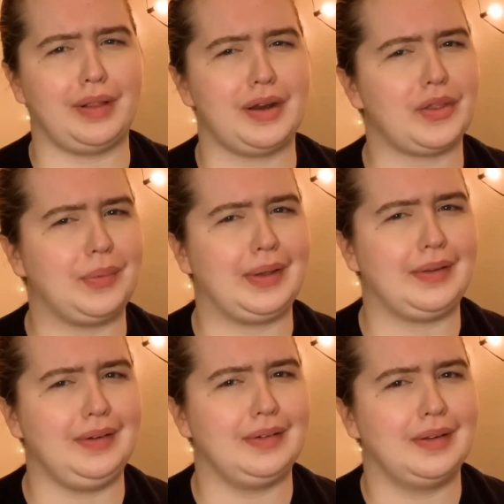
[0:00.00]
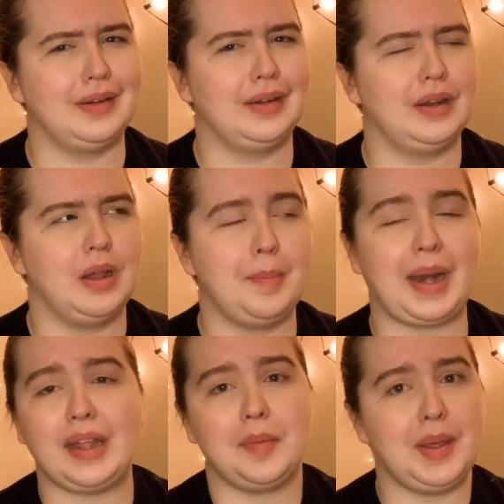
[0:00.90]
than a thriller,
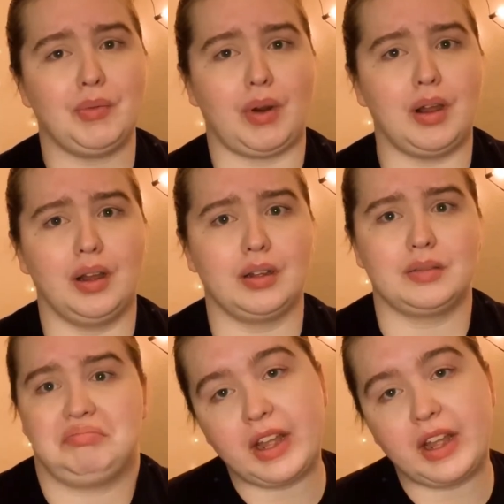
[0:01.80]
but I could be wrong.